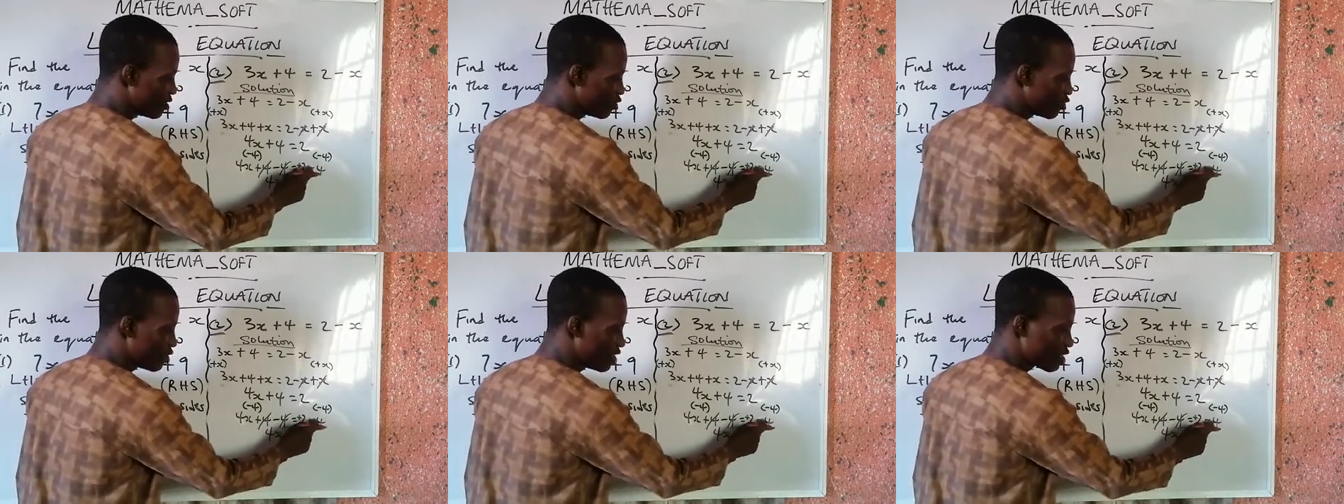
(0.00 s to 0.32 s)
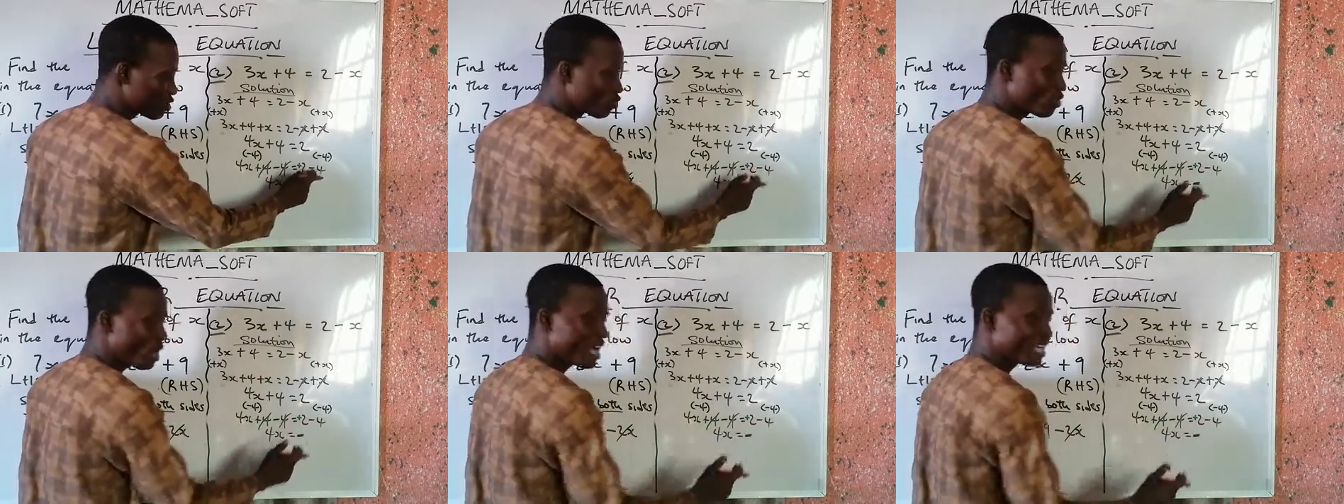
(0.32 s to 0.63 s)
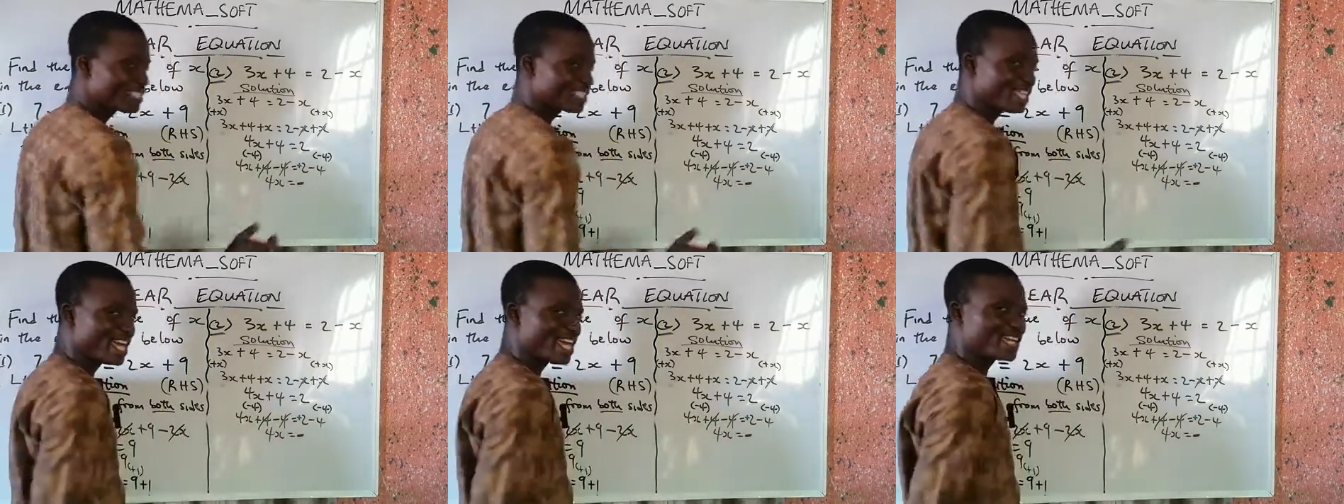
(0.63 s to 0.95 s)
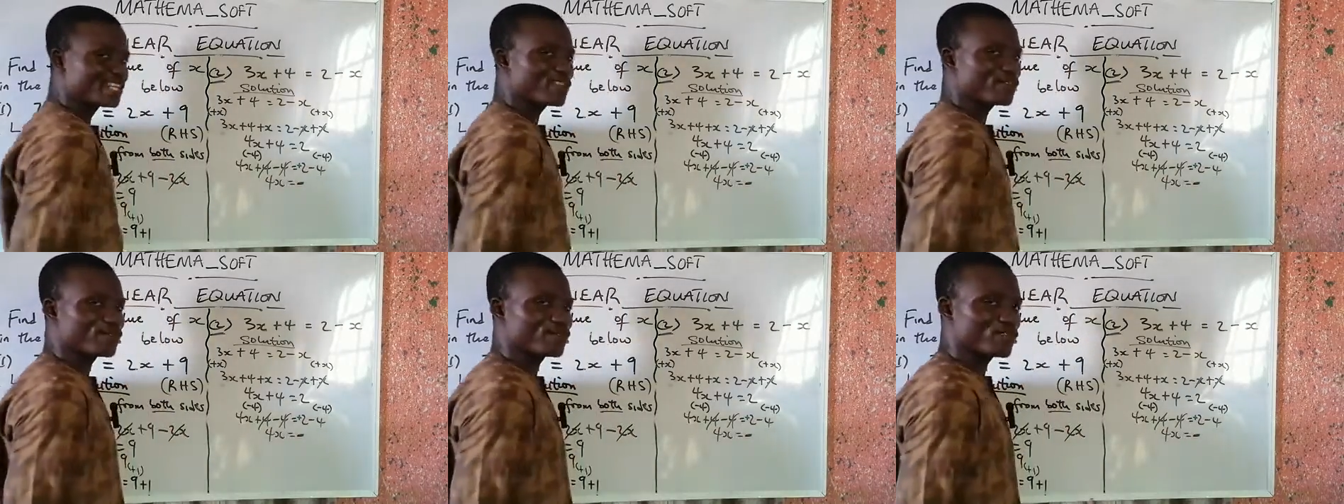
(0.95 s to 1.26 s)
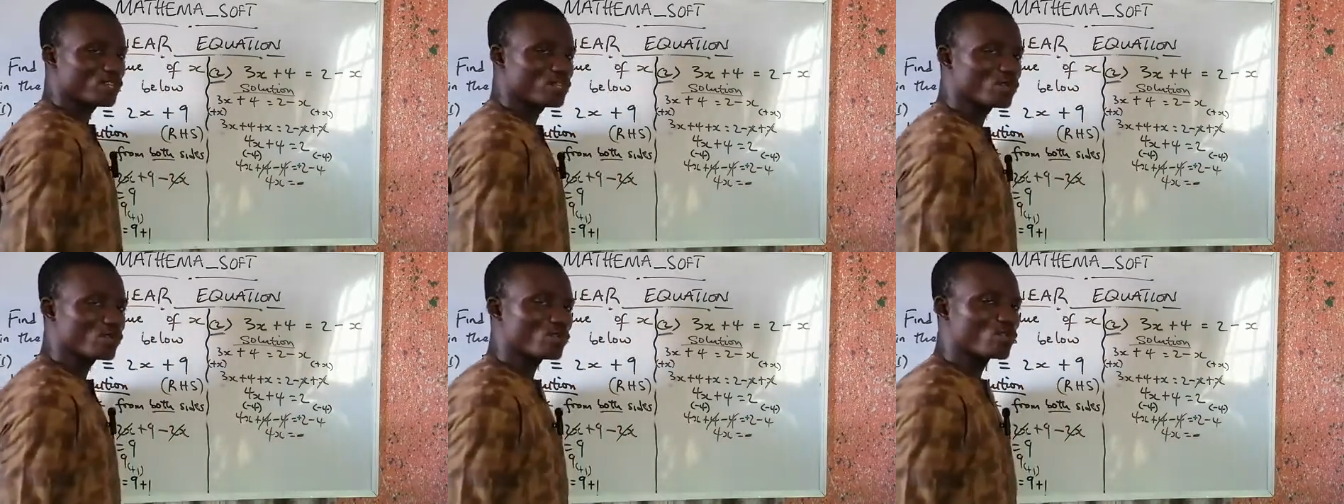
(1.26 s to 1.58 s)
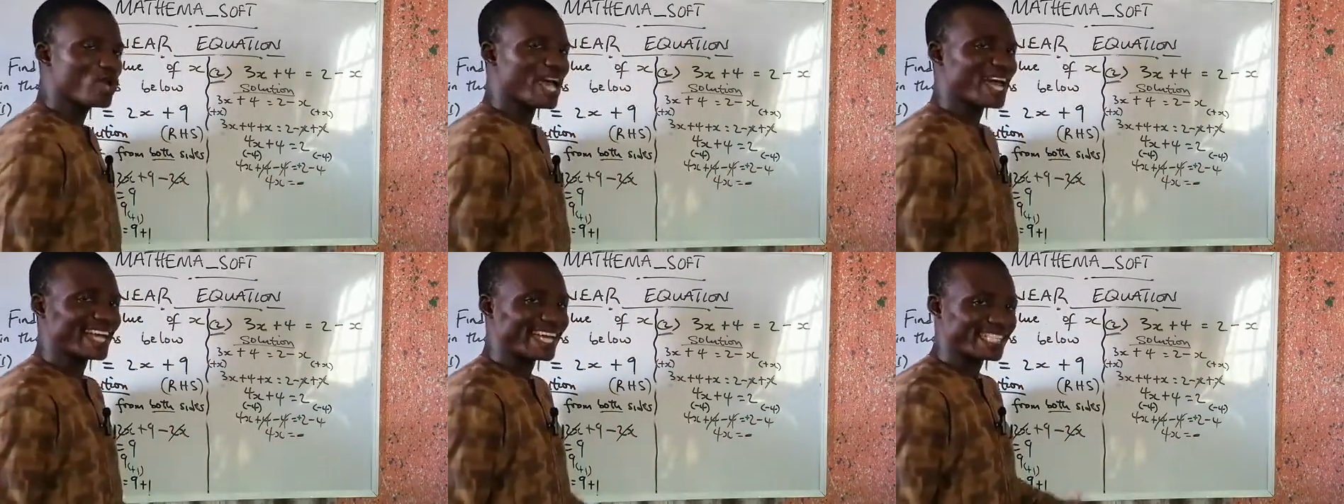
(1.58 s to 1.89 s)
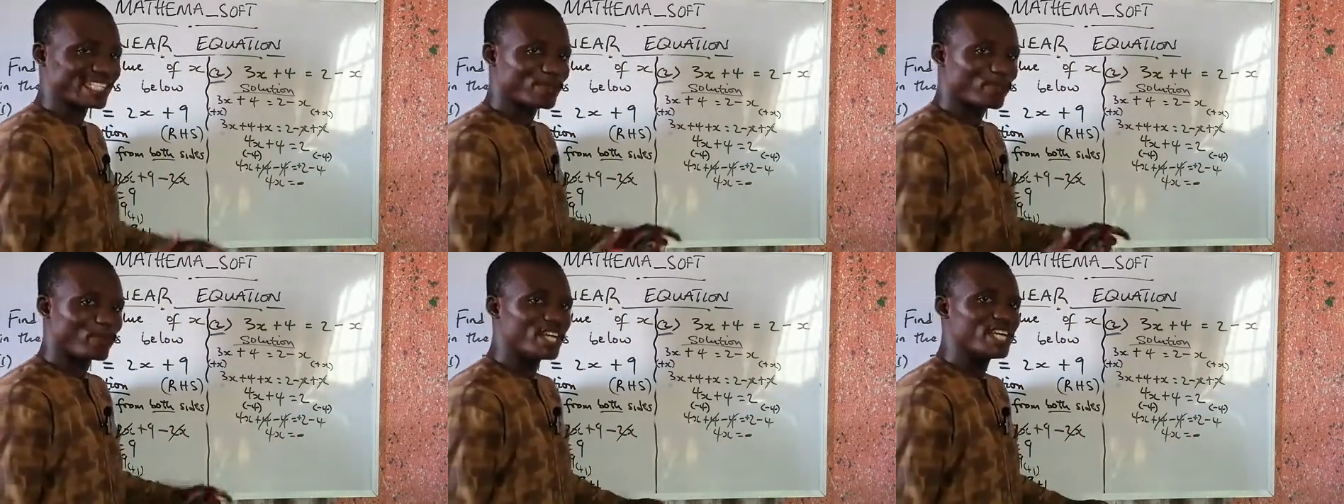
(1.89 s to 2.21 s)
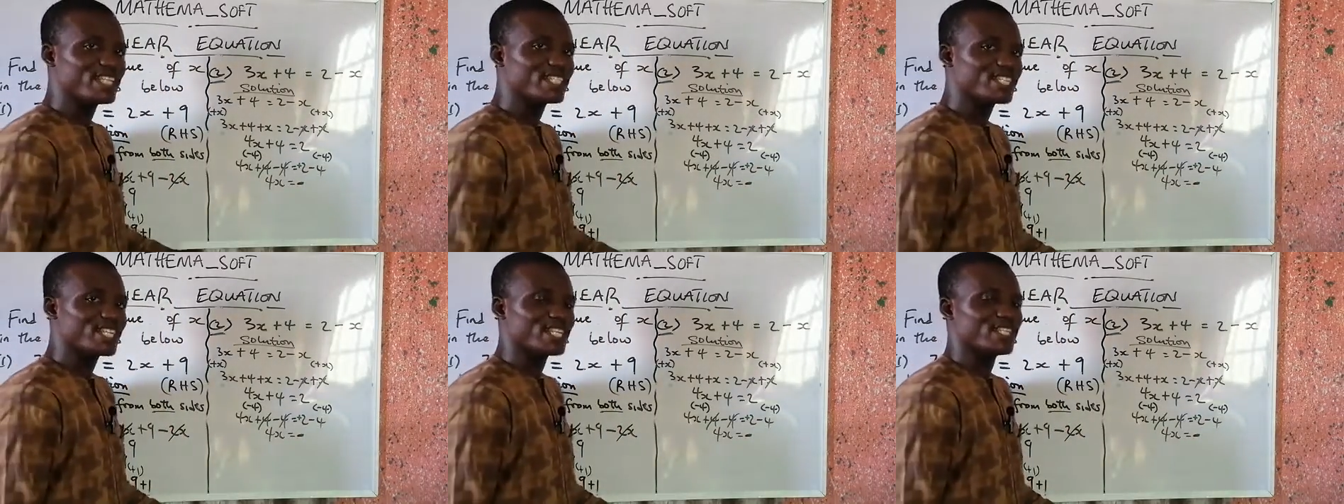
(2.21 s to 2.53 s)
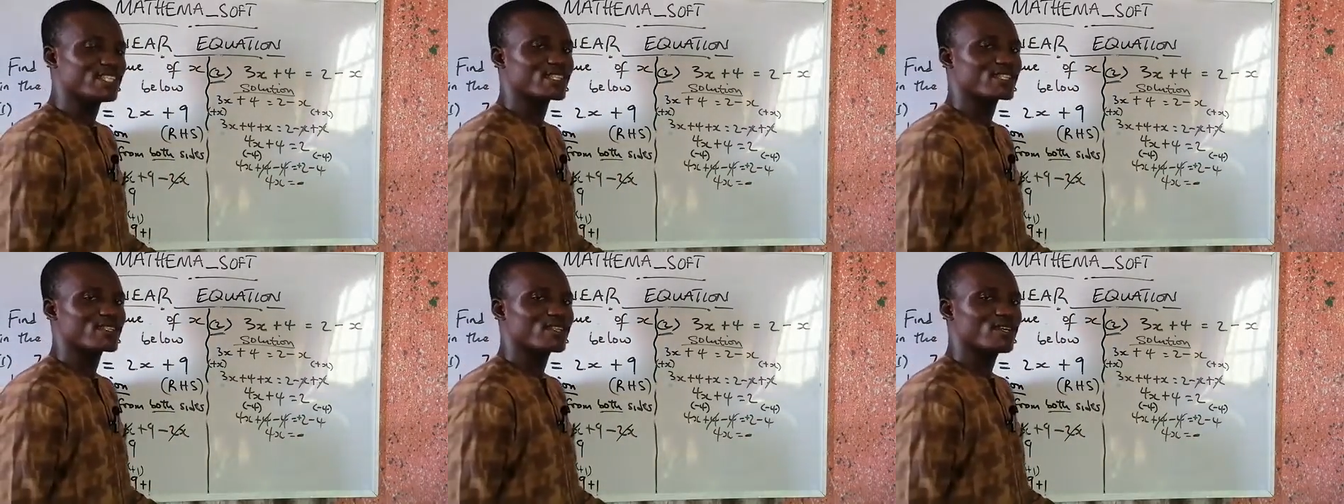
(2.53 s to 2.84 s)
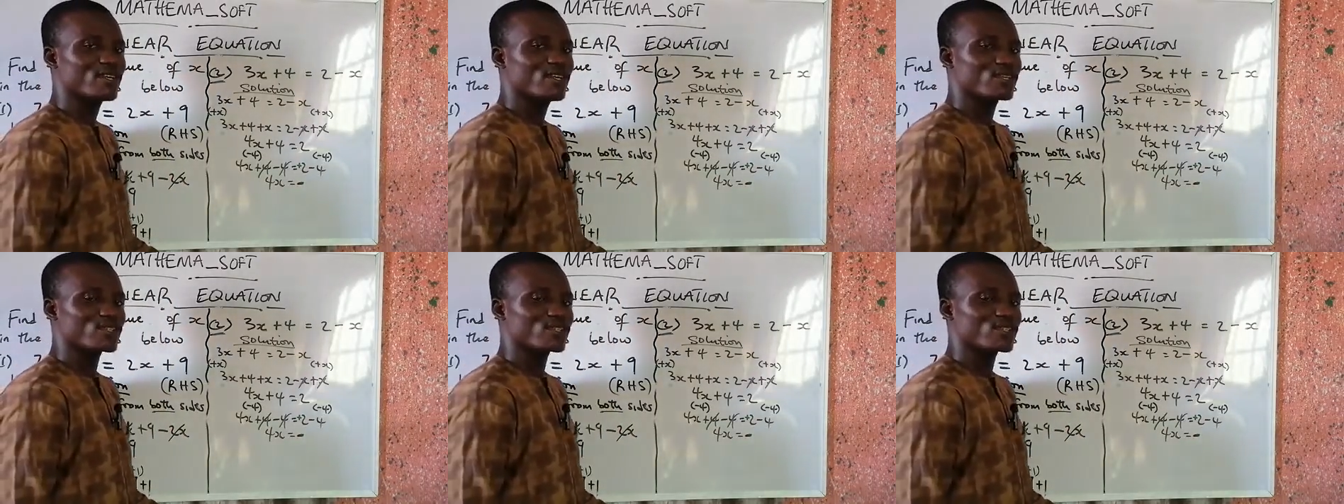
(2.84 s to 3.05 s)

you need to go and check the video where I explain this